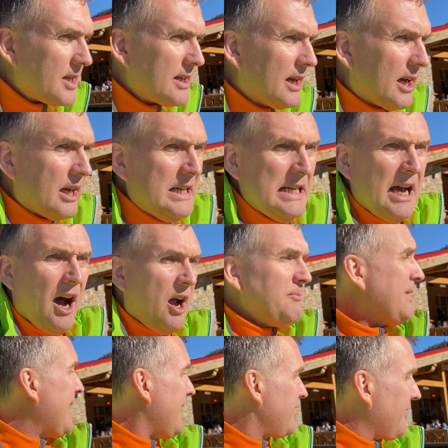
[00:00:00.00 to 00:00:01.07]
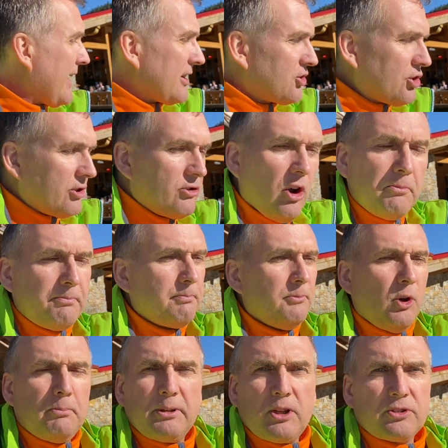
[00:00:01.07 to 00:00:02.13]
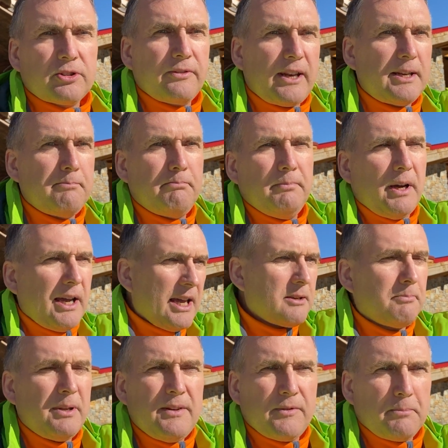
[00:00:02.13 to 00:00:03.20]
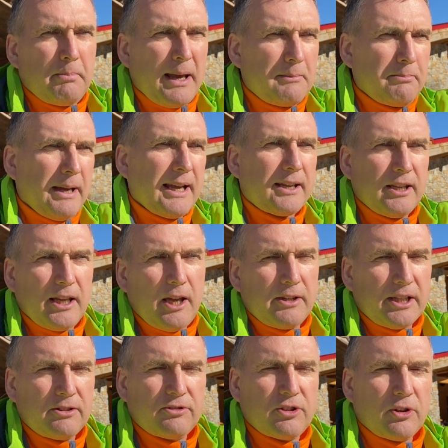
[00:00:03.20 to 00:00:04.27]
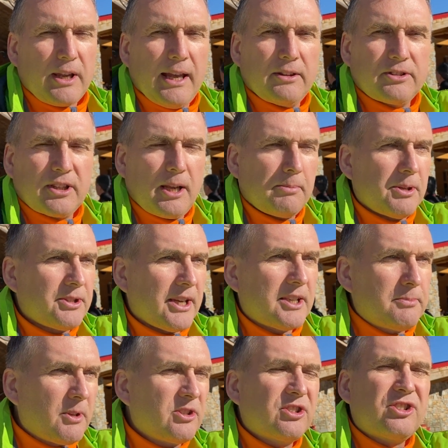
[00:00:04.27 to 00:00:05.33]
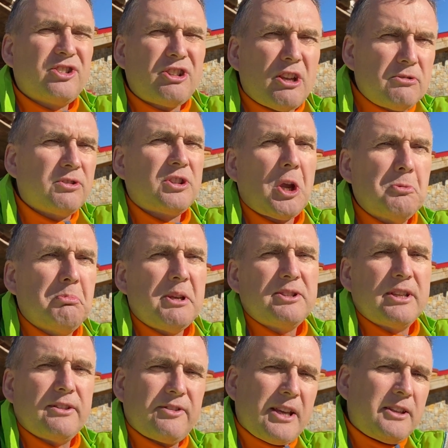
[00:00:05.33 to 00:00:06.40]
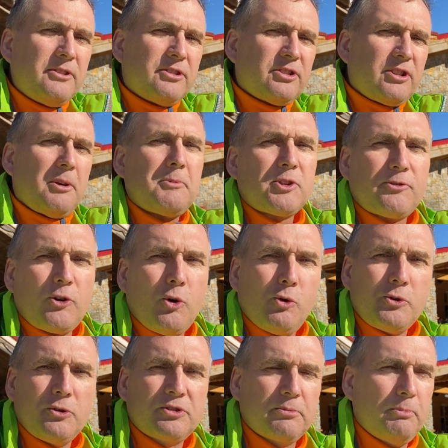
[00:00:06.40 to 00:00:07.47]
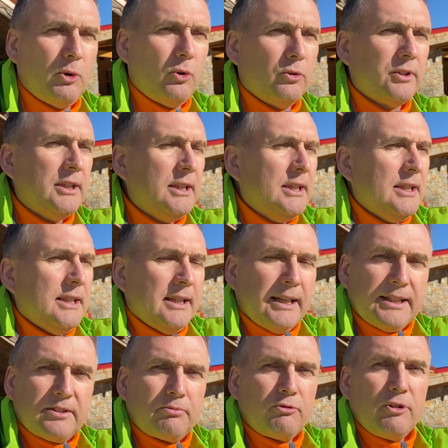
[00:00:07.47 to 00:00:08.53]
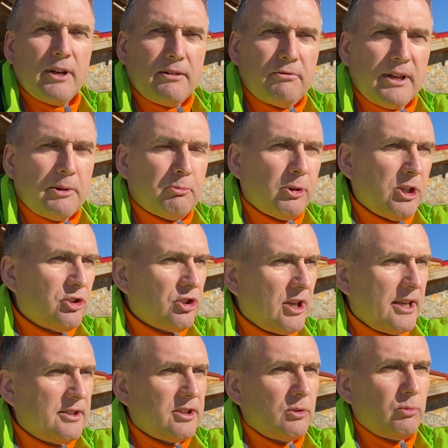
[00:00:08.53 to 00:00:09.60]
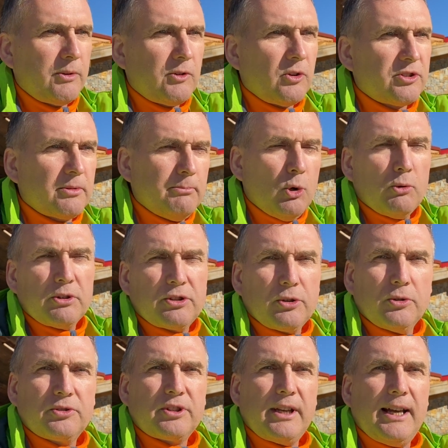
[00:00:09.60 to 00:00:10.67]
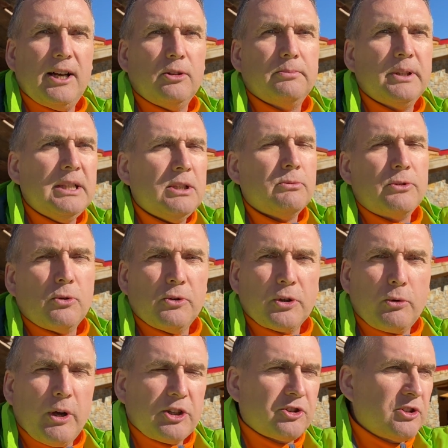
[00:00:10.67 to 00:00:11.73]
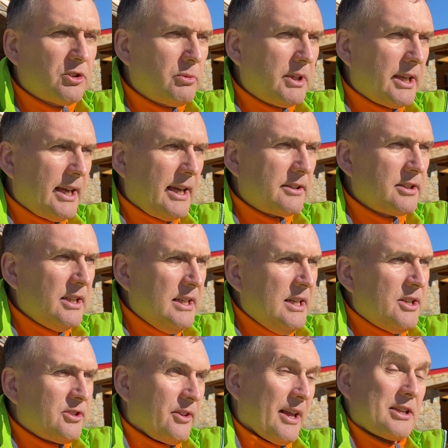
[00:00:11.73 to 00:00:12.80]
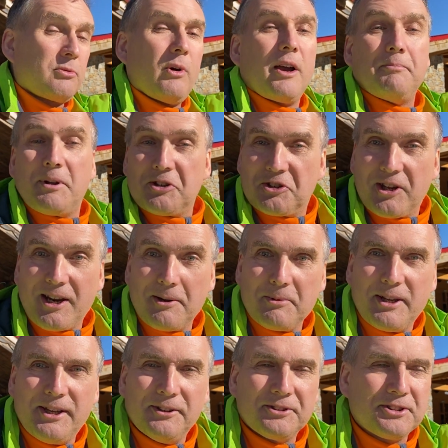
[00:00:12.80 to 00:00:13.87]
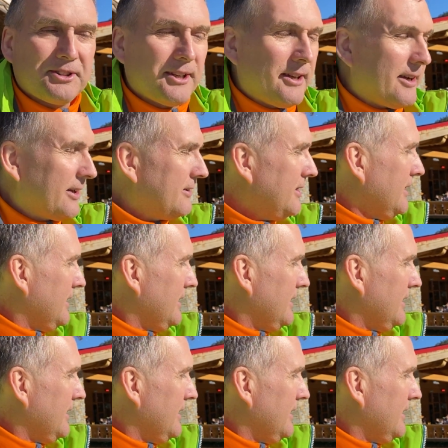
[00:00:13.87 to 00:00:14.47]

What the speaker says: I've been out of action, not because of any. I had a bit of a bad back. It only took out a couple of days, but so busy. Thank you so much for all your support. It's really appreciated. We've got some more resource to help with all the questions we get, so that's why I've managed to get up the hill today.